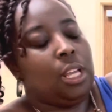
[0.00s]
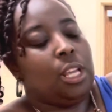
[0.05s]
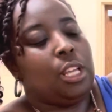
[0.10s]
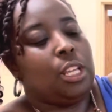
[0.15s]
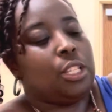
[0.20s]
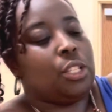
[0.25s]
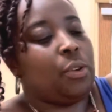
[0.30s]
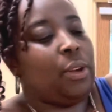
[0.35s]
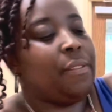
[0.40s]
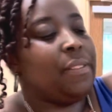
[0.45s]

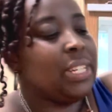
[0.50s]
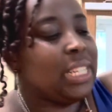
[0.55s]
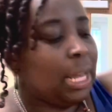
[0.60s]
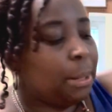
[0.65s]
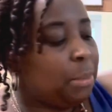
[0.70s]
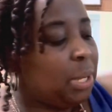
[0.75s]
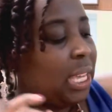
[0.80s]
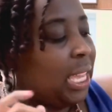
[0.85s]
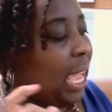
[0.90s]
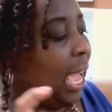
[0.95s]
So every time
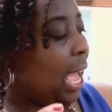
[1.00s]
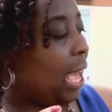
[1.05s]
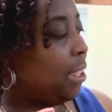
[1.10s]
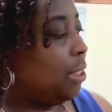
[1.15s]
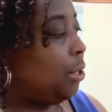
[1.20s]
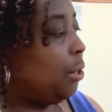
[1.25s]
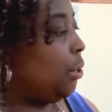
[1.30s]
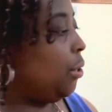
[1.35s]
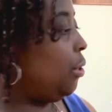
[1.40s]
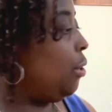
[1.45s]
you
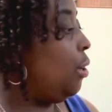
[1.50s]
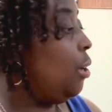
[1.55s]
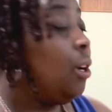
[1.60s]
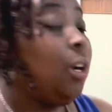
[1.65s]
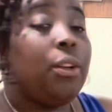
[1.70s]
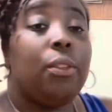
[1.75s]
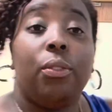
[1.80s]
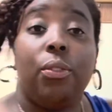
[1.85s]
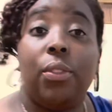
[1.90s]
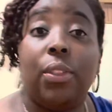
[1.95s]
gather
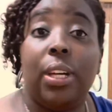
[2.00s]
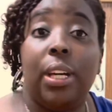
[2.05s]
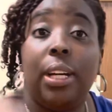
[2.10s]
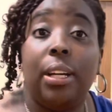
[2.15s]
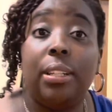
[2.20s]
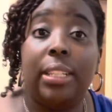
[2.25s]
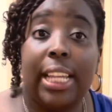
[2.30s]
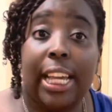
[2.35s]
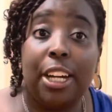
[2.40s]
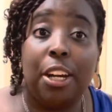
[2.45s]
the
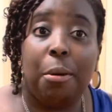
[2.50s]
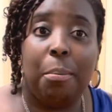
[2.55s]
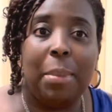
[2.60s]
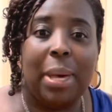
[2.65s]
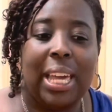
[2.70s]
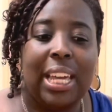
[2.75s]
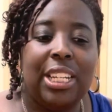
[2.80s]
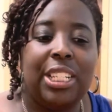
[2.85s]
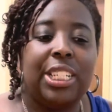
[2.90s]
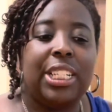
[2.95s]
Deco
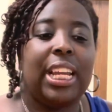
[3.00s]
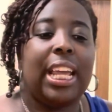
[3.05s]
Mesh,